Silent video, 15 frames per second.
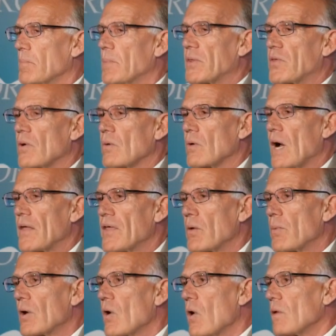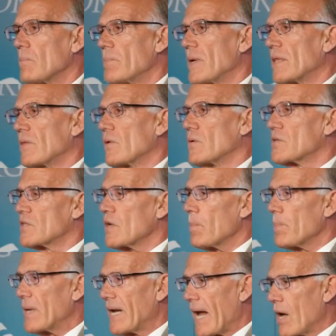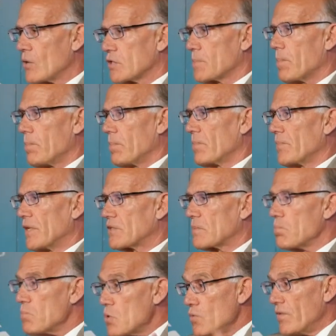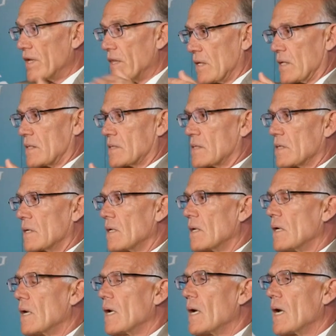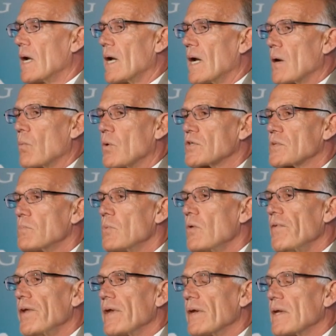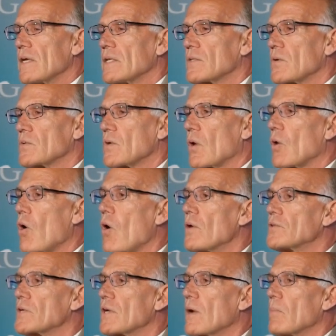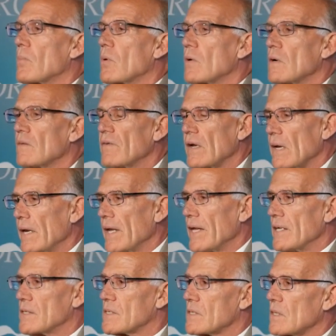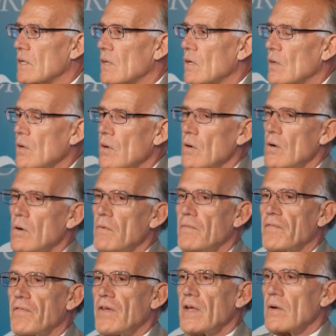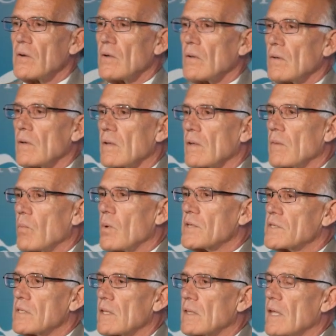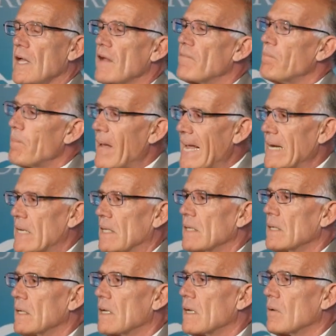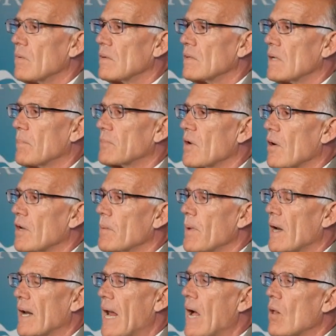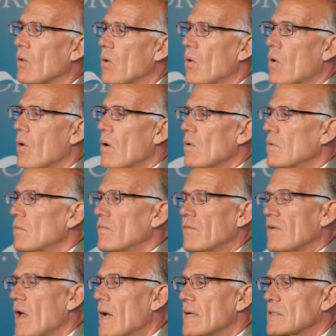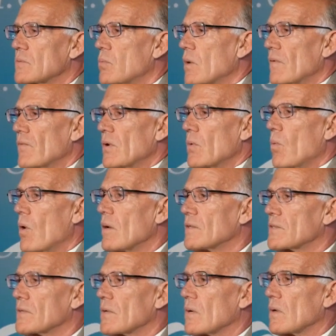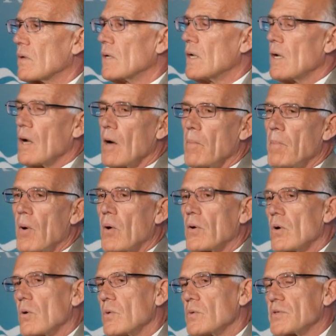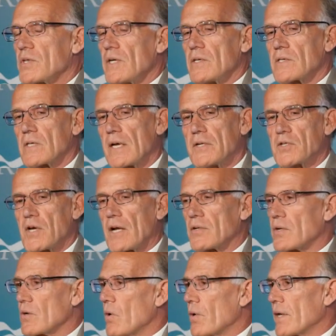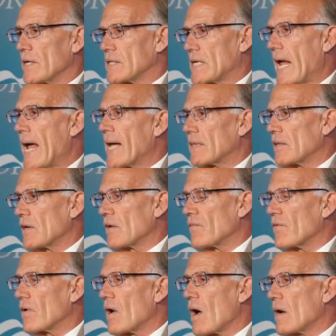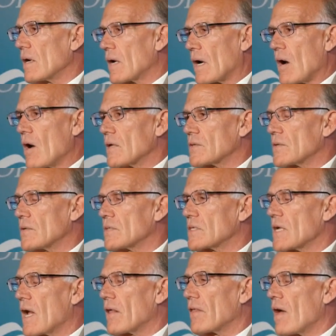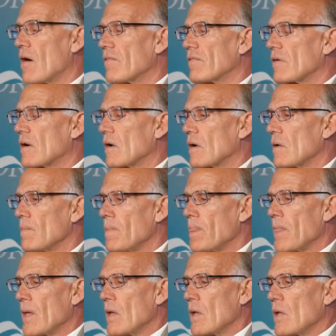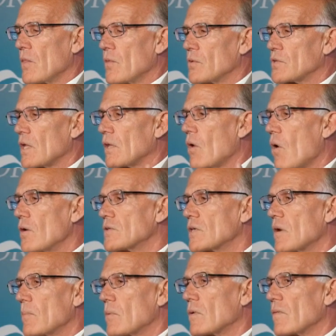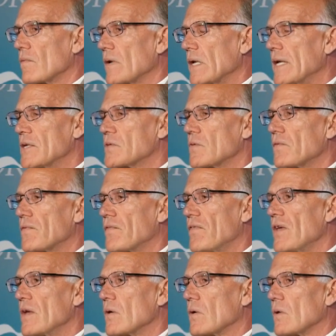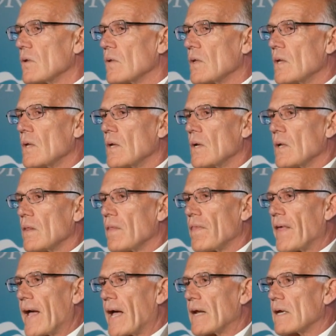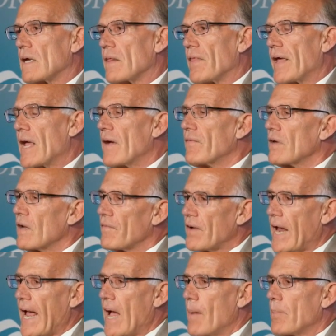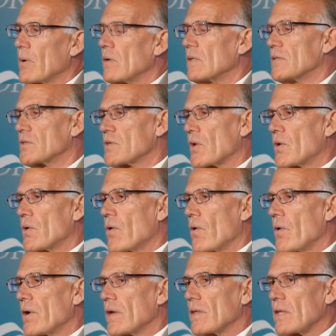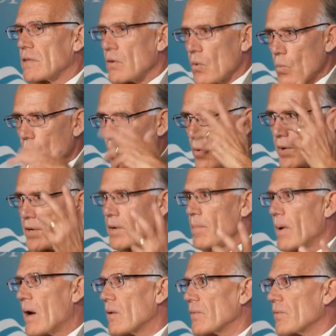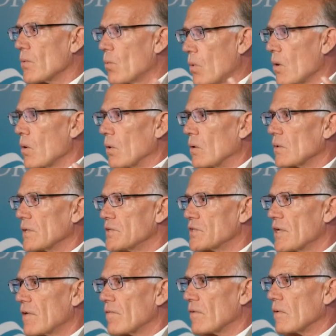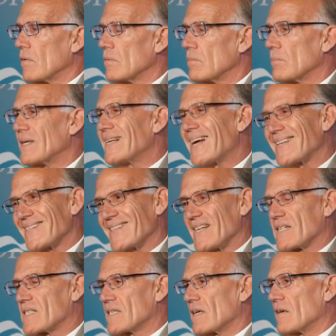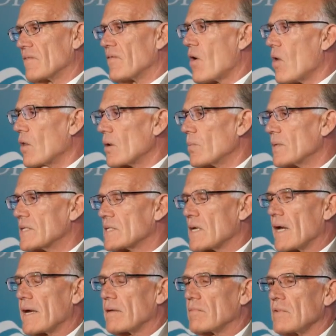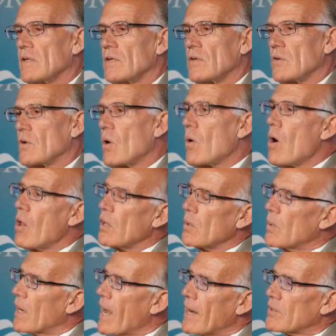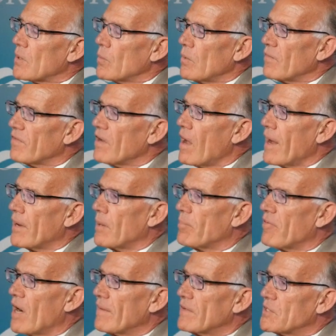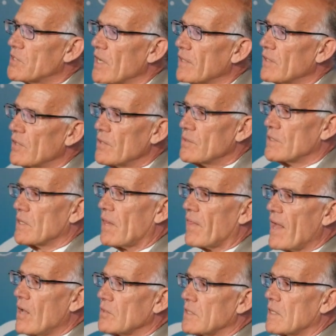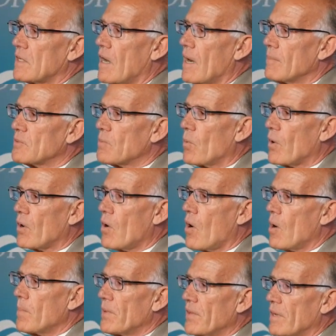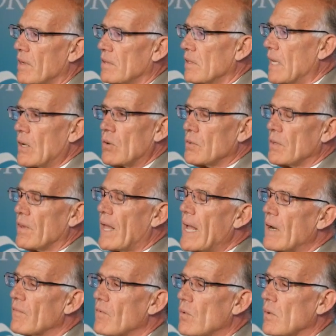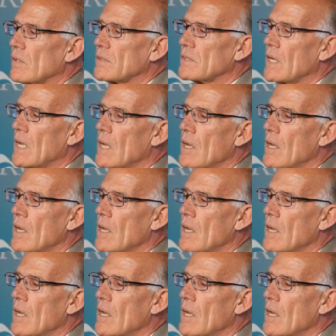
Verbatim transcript: But there, I think we all admit there's something else that's moving this. And what's moving it is there's a large number of elites who feel once that they have made it, and I'm talking about an Al Gore who flies wherever he wants, or a Bono who sends a jet to go get his hat that he forgot in a concert in South Africa. There's a large number of elites who feel that they have enough capital and security that they're worried about the world in general, but not to the extent of Hollywood saying, no Hollywood actor will fly on a private jet that uses a thousand times more carbon than it. They don't do that, of course.